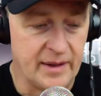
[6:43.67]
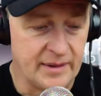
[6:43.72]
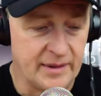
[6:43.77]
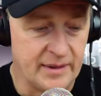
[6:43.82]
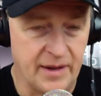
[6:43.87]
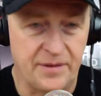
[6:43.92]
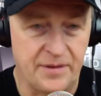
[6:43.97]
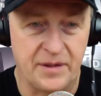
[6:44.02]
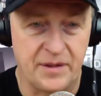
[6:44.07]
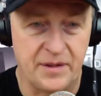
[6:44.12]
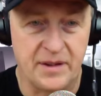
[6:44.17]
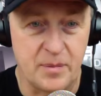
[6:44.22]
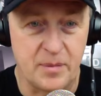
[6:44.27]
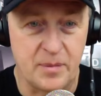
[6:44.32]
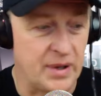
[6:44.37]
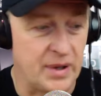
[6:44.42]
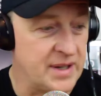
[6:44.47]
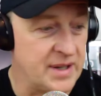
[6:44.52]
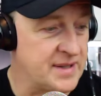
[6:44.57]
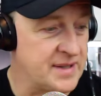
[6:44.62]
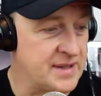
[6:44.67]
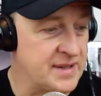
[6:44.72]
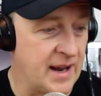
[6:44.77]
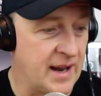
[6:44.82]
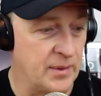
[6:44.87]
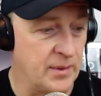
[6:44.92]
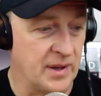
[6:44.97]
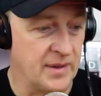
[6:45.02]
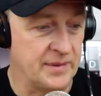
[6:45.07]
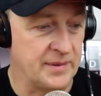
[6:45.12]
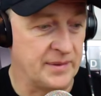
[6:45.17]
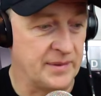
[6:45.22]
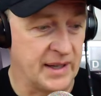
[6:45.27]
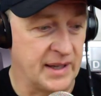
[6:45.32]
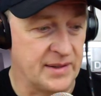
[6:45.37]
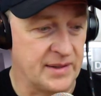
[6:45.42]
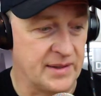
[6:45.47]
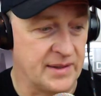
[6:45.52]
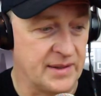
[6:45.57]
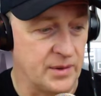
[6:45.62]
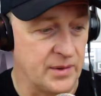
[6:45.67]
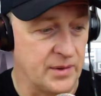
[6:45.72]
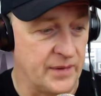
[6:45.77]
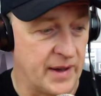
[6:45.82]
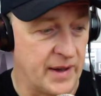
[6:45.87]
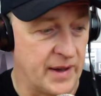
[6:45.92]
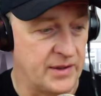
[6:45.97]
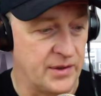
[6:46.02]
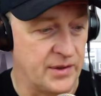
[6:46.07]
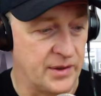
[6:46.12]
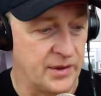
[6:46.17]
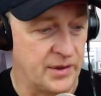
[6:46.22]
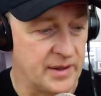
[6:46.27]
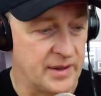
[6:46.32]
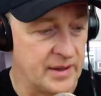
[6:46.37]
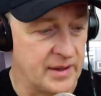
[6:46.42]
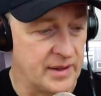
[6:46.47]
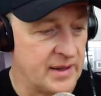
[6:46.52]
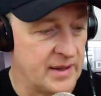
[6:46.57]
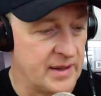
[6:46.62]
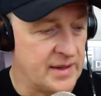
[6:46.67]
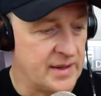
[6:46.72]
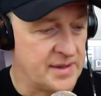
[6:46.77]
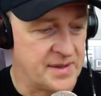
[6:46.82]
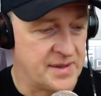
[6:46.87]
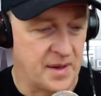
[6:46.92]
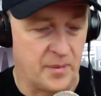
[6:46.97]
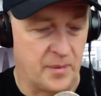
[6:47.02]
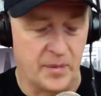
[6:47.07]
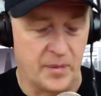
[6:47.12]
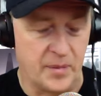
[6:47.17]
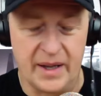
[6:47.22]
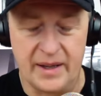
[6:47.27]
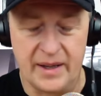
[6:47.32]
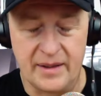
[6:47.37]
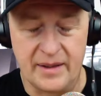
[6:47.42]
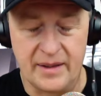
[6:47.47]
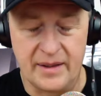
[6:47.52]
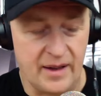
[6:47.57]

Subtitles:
definitely a place that I would love to get to if I could someday.